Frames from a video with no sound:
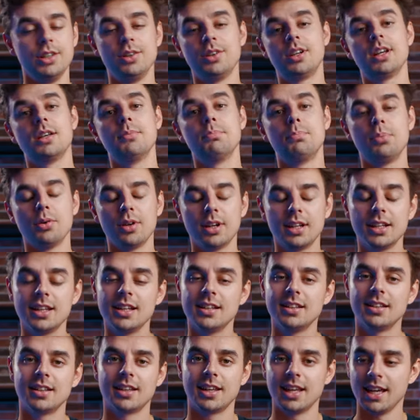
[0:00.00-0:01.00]
You can put it
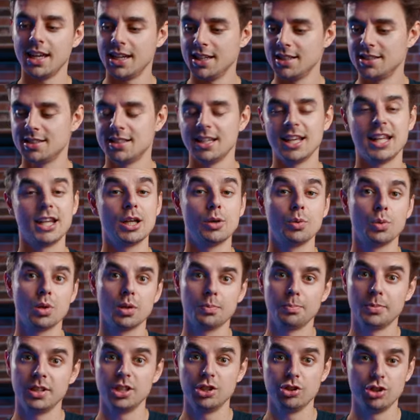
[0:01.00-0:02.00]
in the case and it will be